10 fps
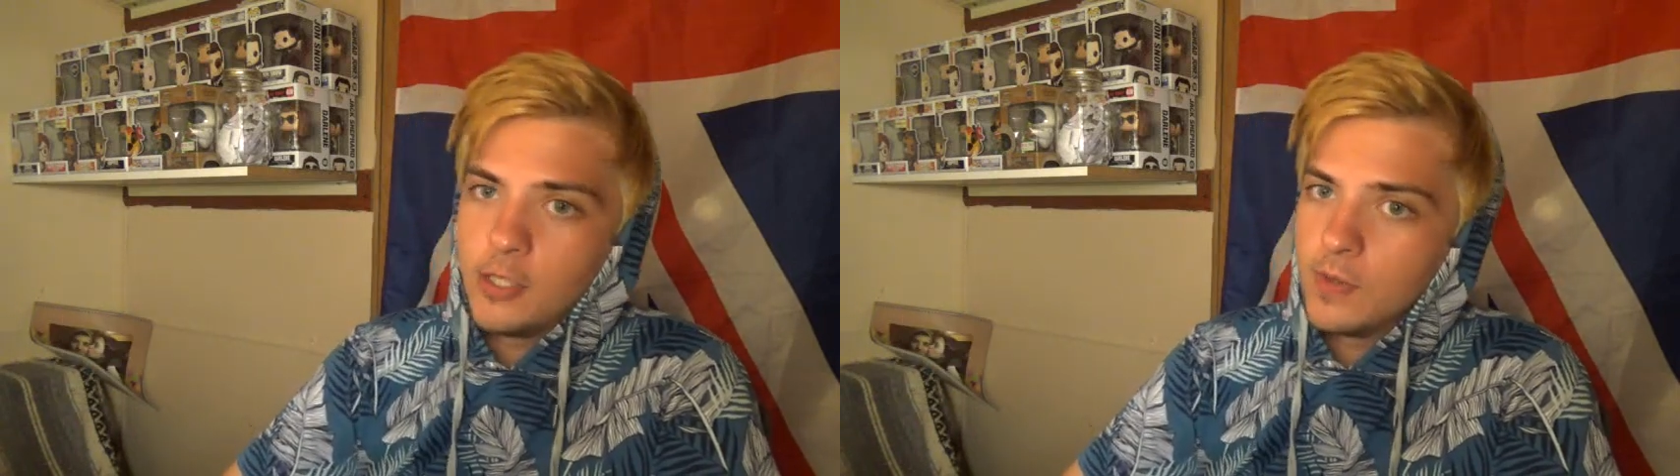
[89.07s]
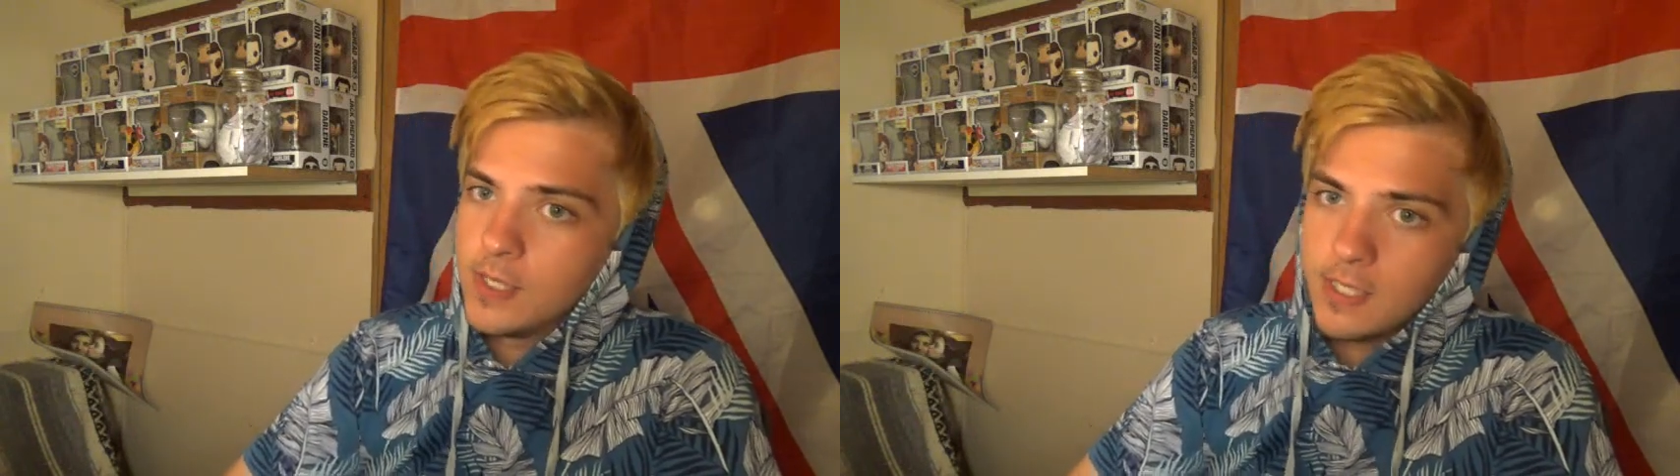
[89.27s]

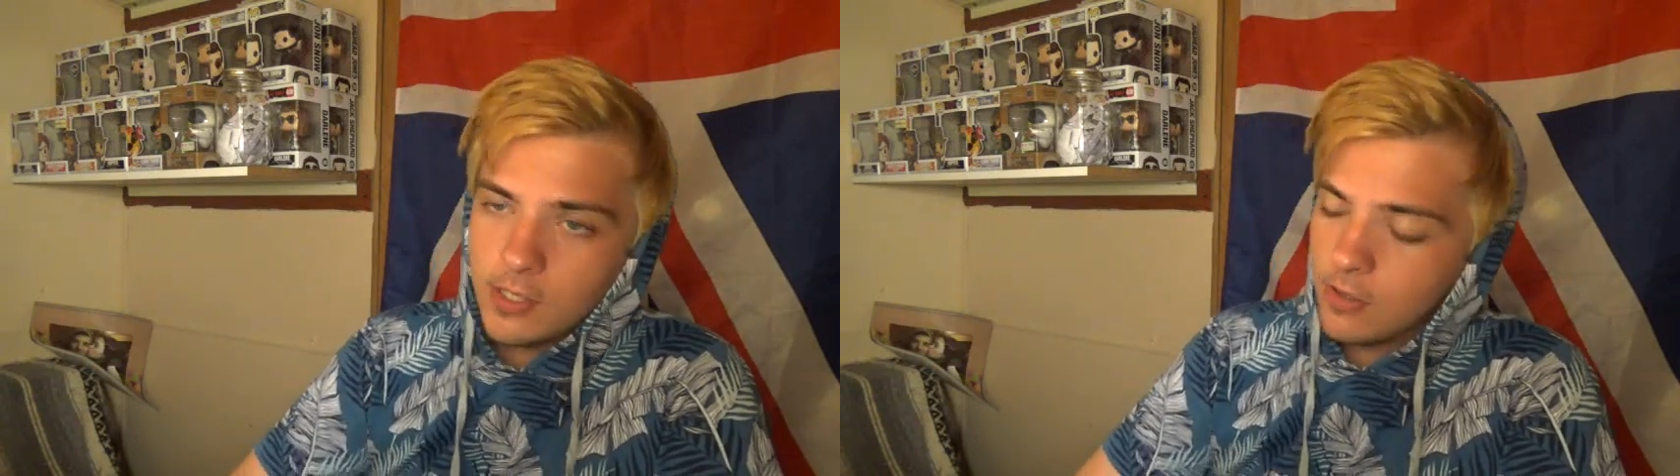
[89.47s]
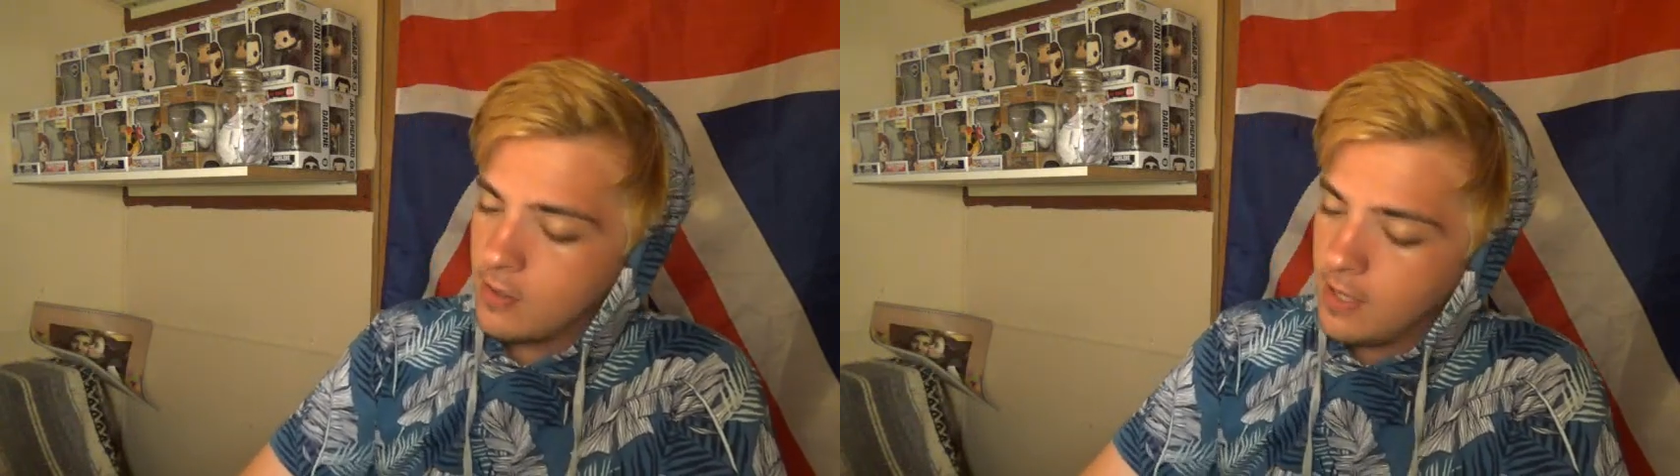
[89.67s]
to his
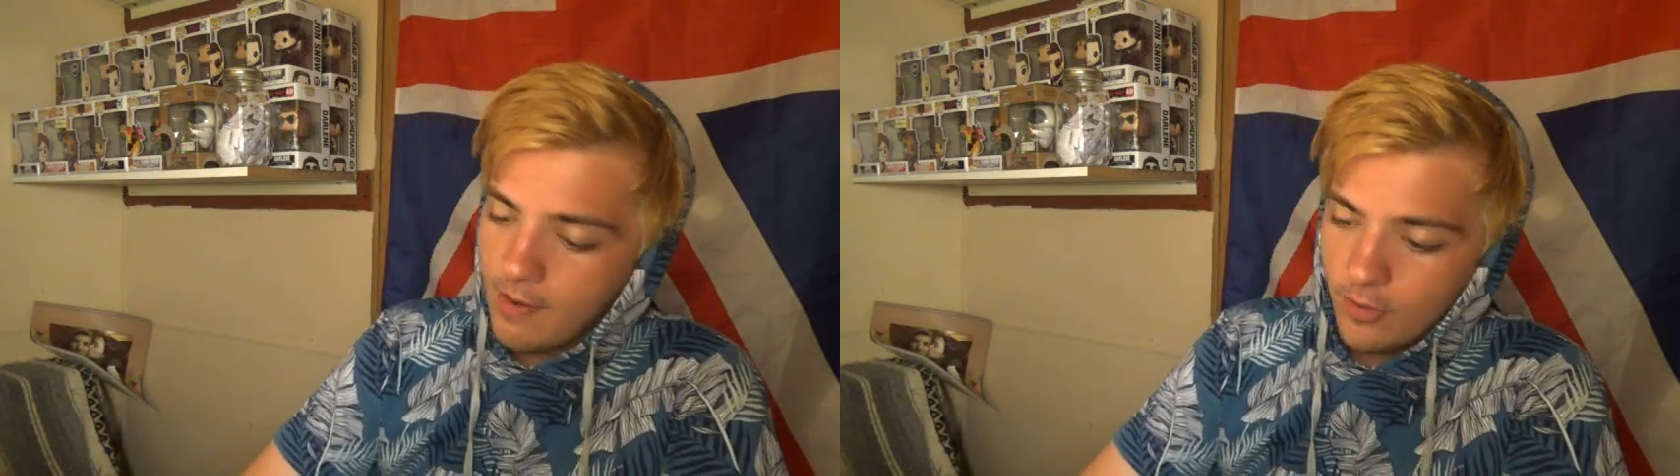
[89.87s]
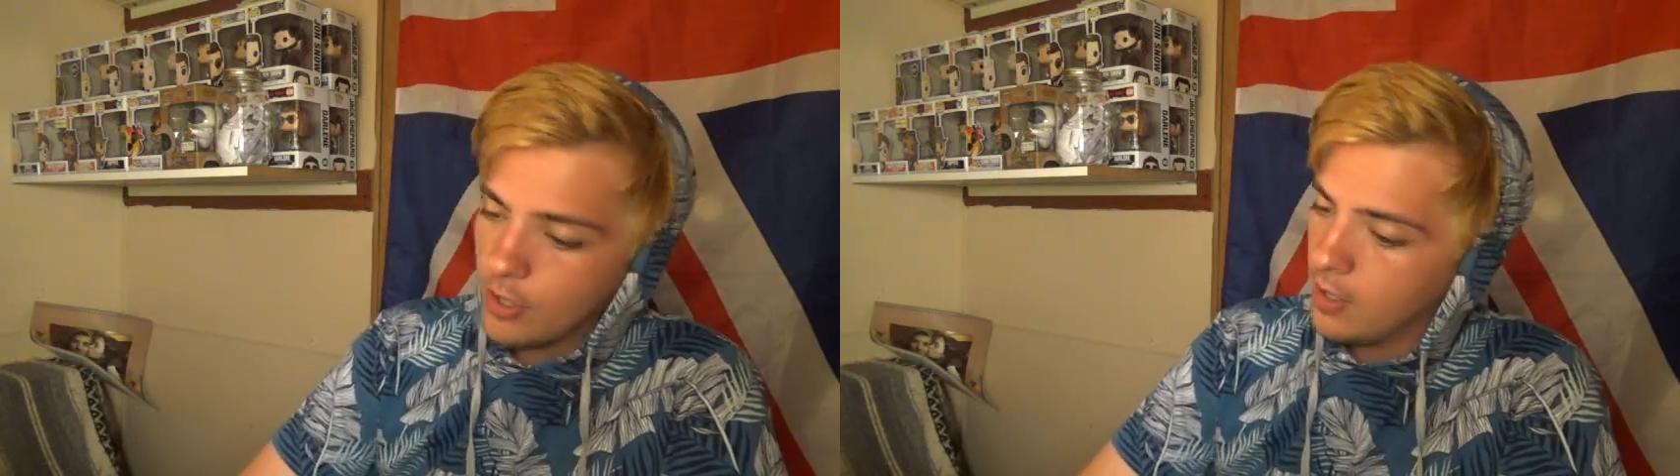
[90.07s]
sister.
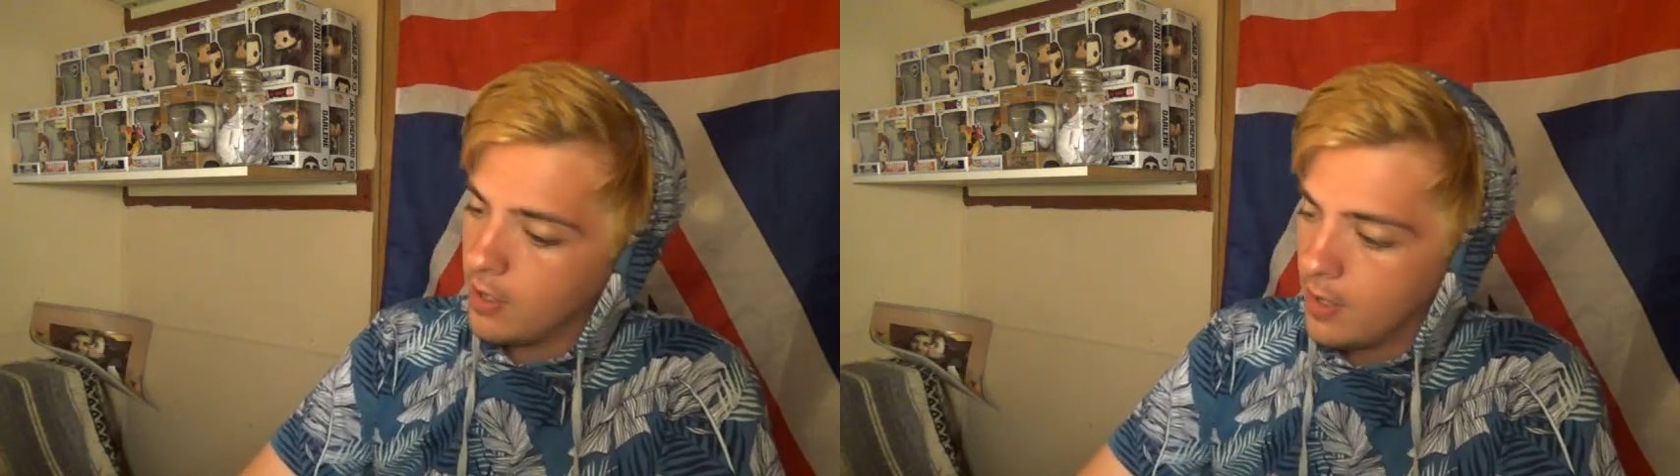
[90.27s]
Never.